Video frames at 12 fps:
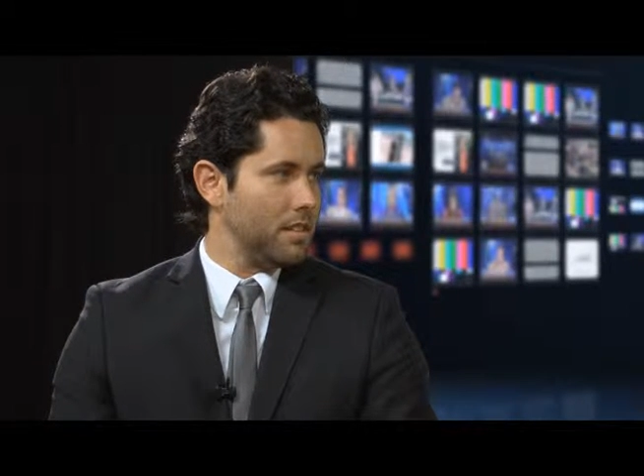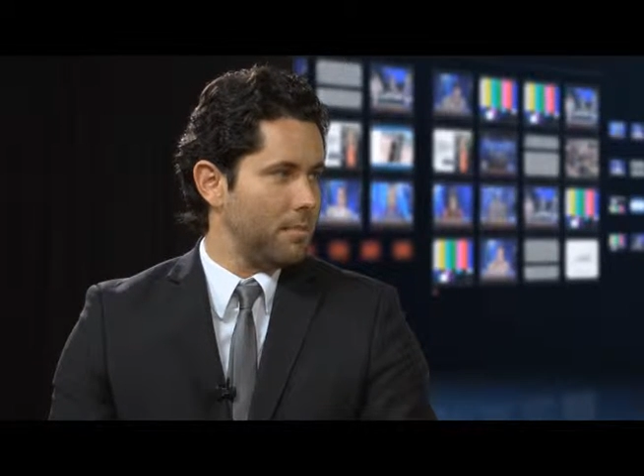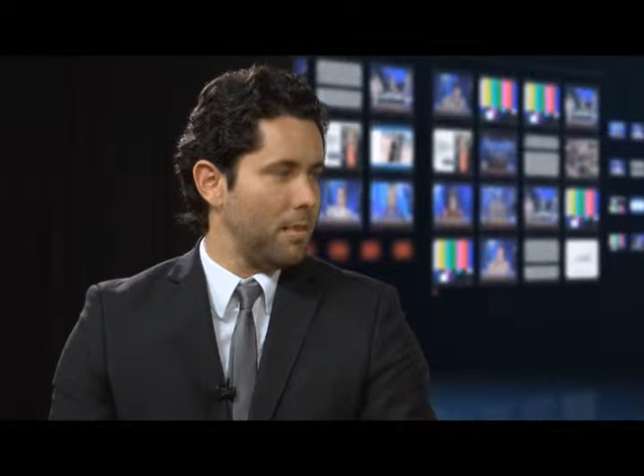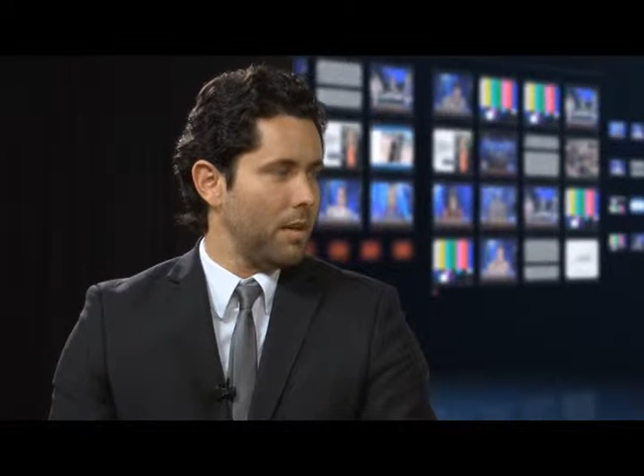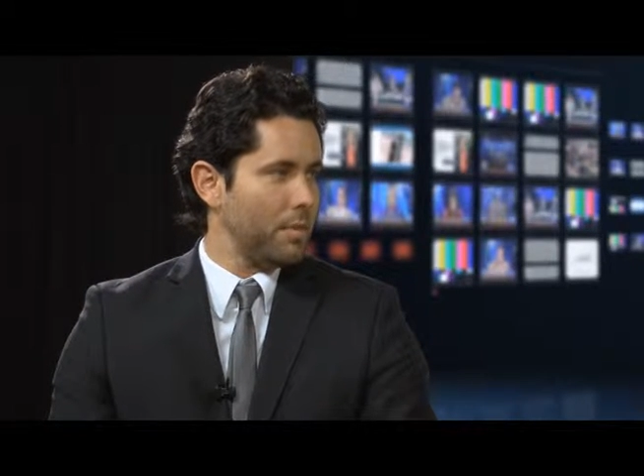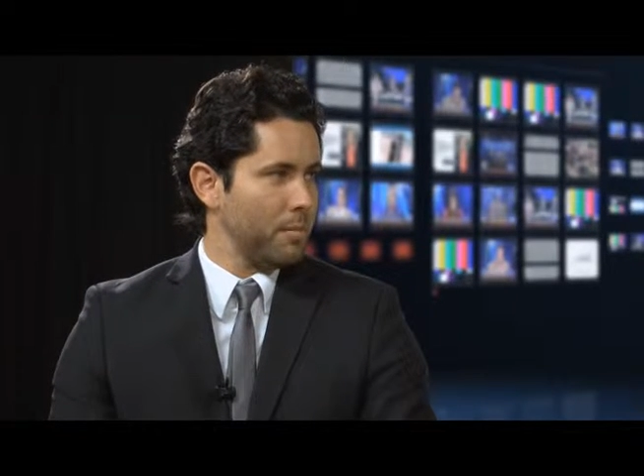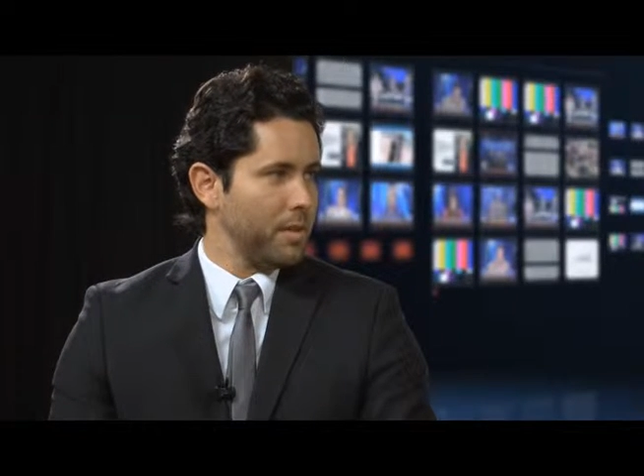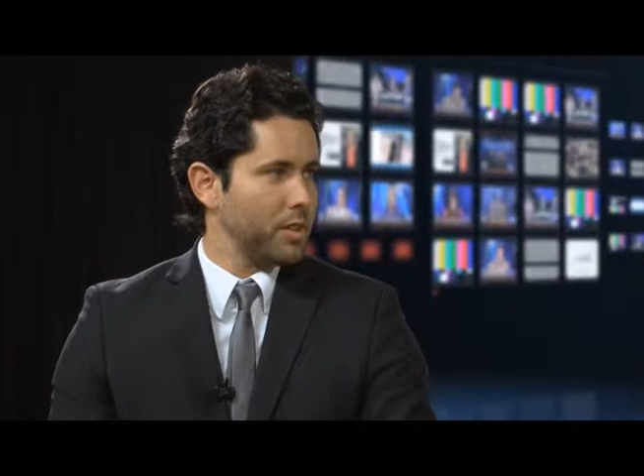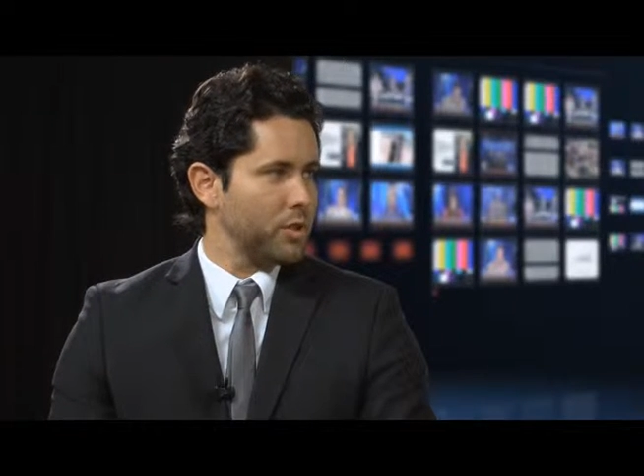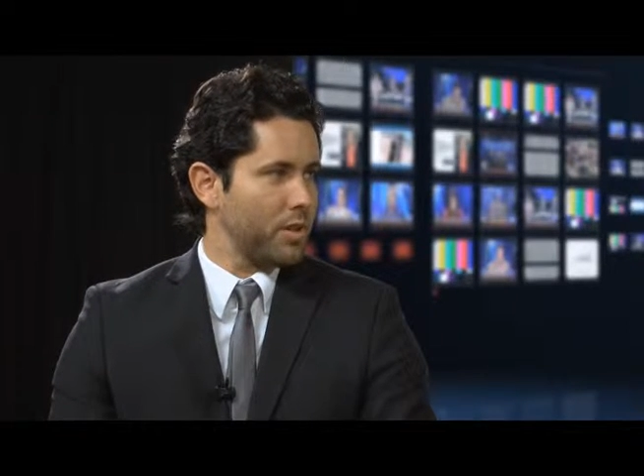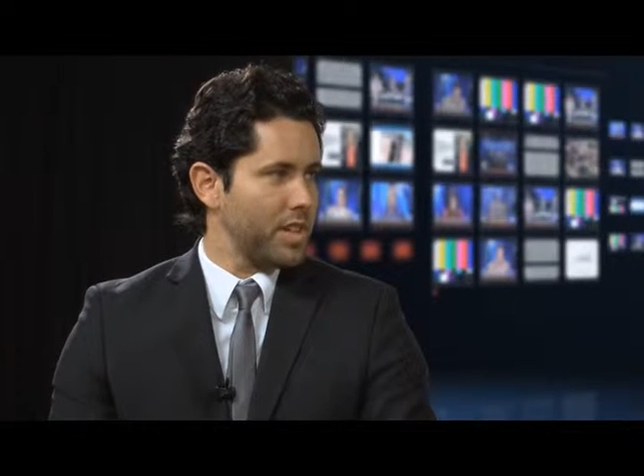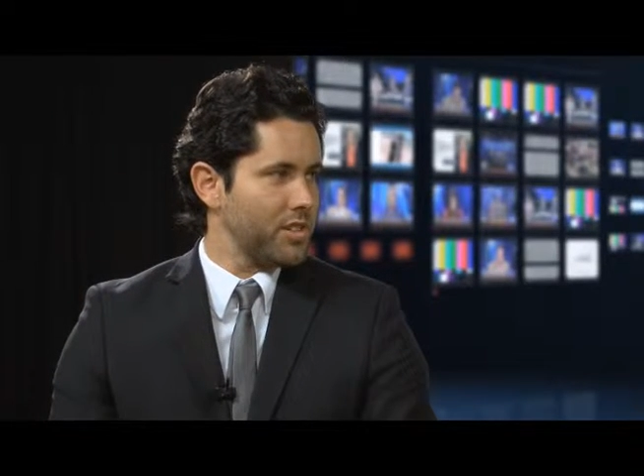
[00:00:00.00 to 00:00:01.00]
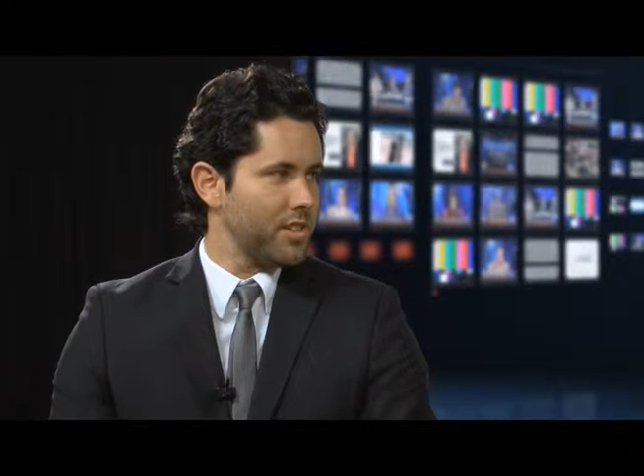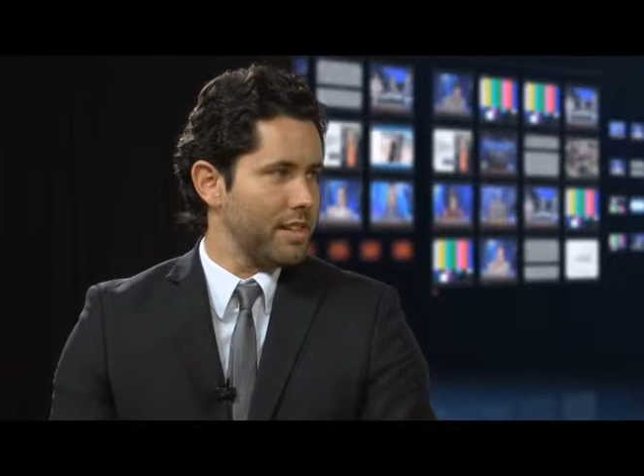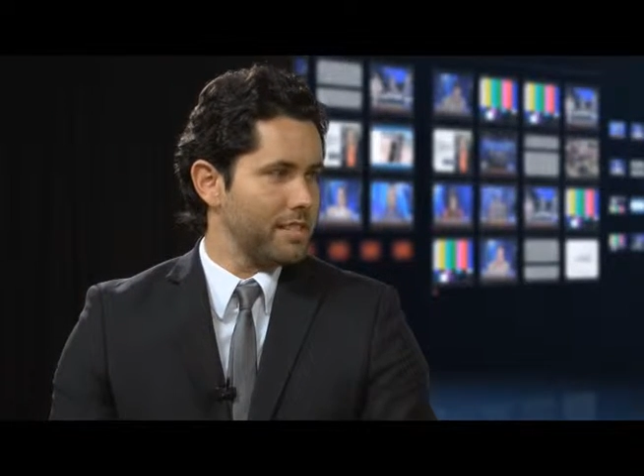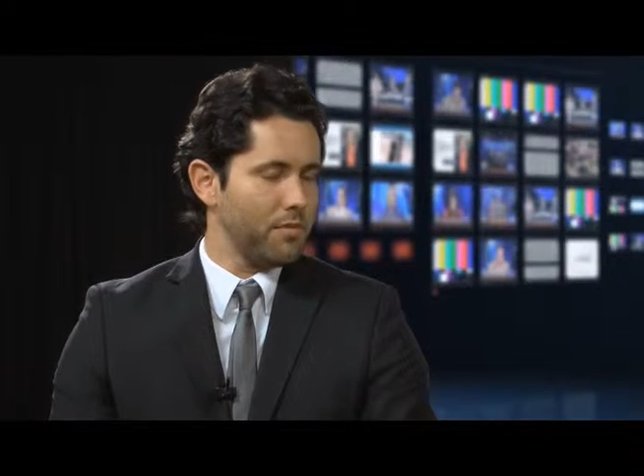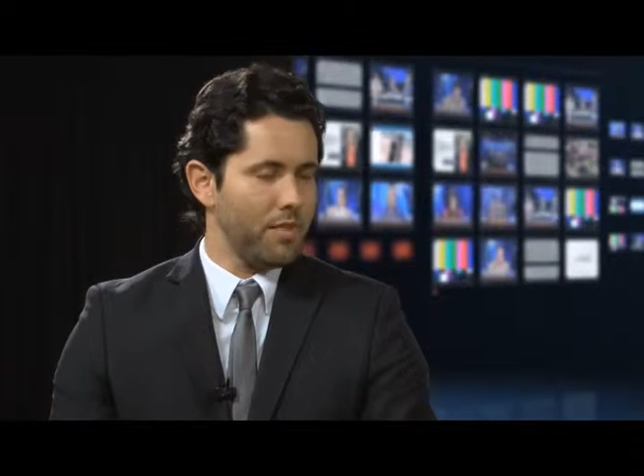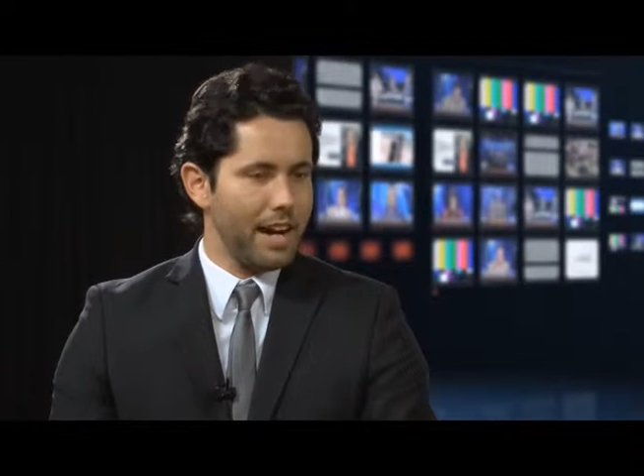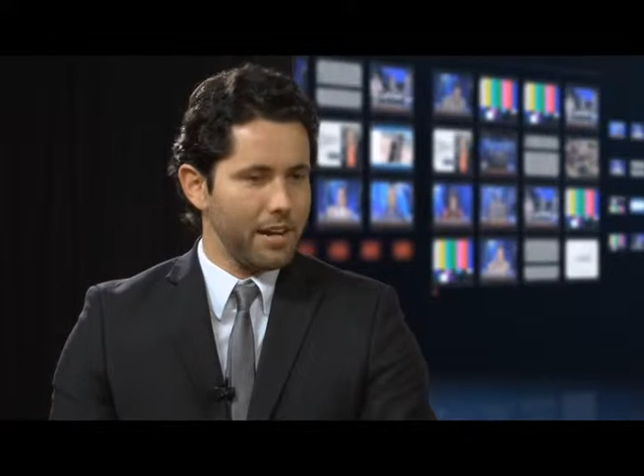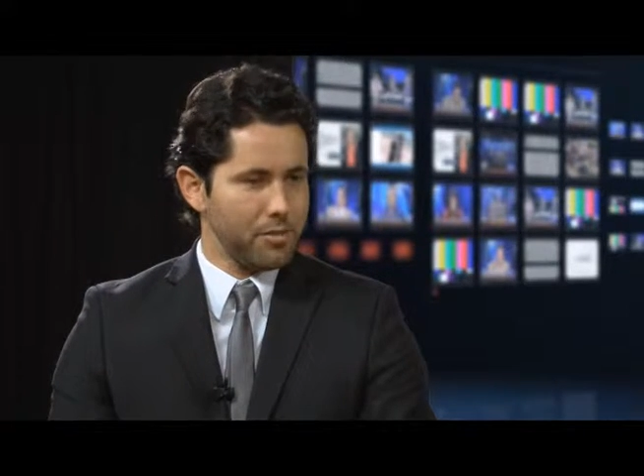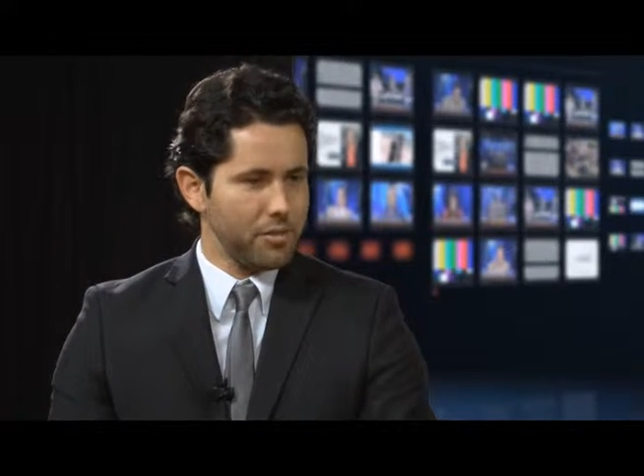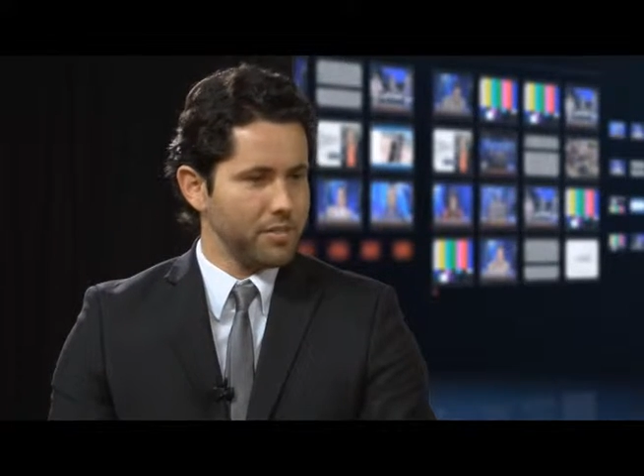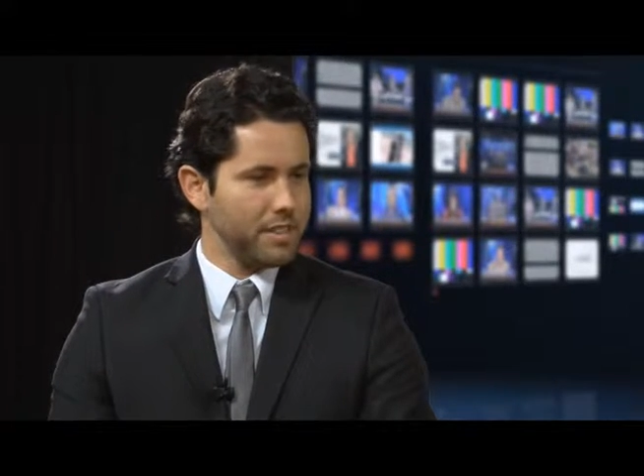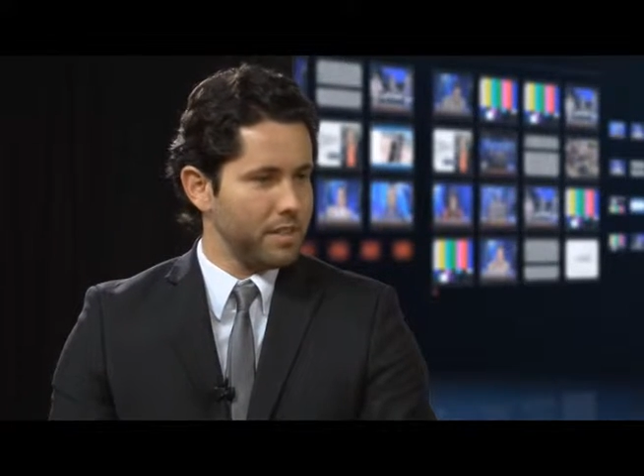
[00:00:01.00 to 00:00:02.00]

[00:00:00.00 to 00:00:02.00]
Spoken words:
Obama administration as advisors